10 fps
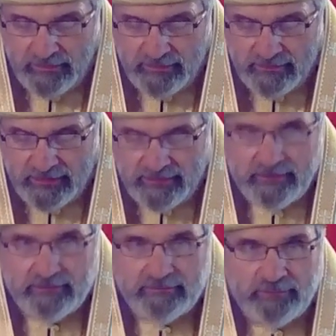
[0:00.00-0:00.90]
You know,
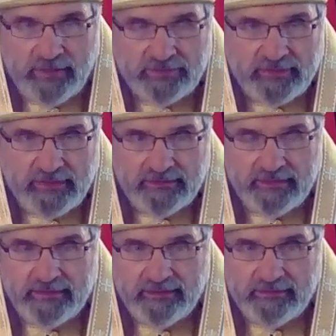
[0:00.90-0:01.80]
at the
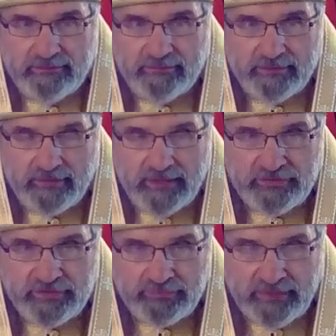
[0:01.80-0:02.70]
Pascha, the
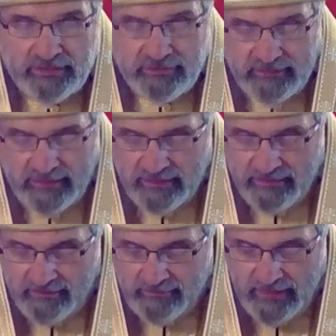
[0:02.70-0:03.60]
Christ is risen,
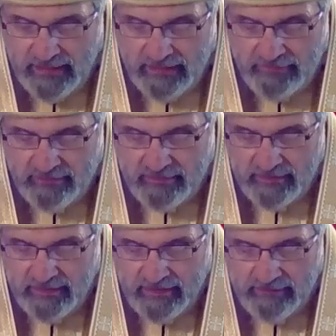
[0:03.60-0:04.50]
we haven't.
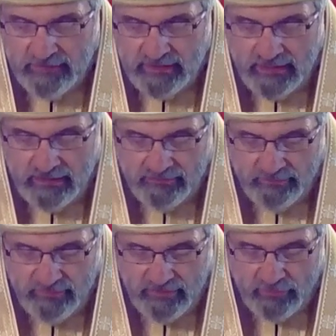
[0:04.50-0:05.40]
But
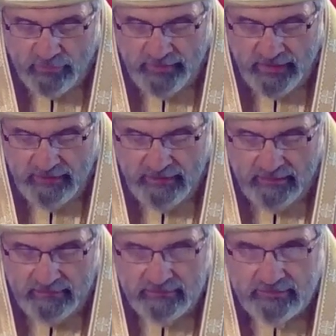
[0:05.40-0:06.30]
now there will be
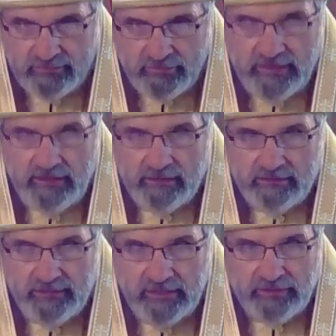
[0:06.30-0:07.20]
3
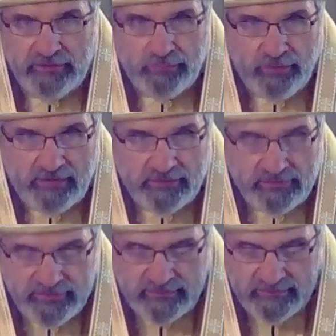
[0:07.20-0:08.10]
kneeling
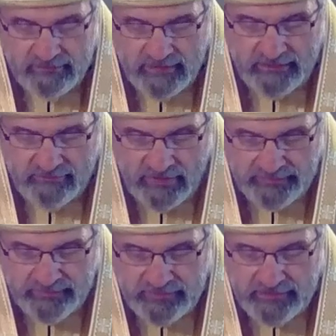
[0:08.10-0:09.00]
prayers at
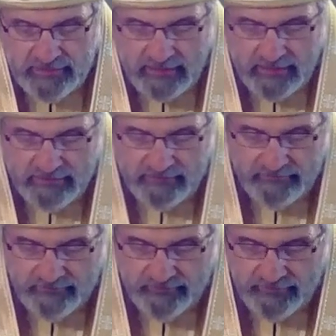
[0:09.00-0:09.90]
Vespers tonight.
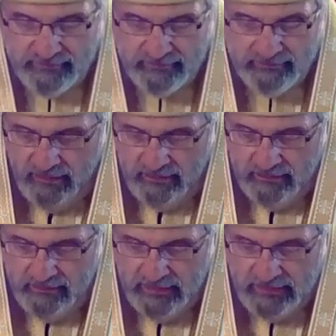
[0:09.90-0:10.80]

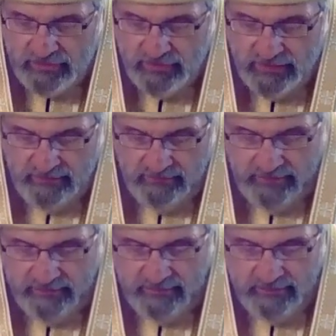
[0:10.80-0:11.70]
It's
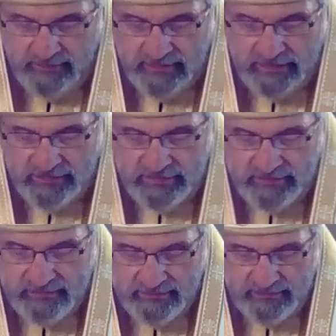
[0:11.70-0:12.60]
good
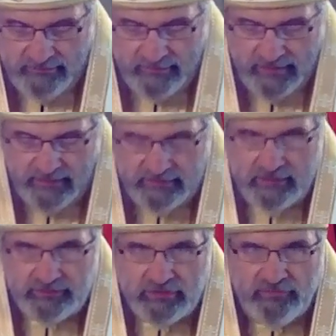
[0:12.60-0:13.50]
because it
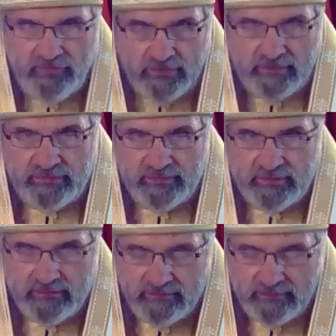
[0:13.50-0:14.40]
lets us
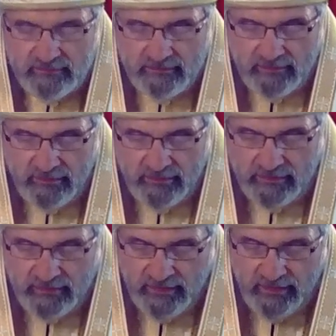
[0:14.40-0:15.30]
focus
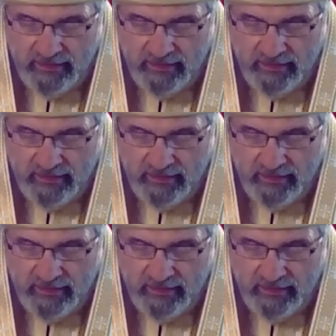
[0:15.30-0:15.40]
on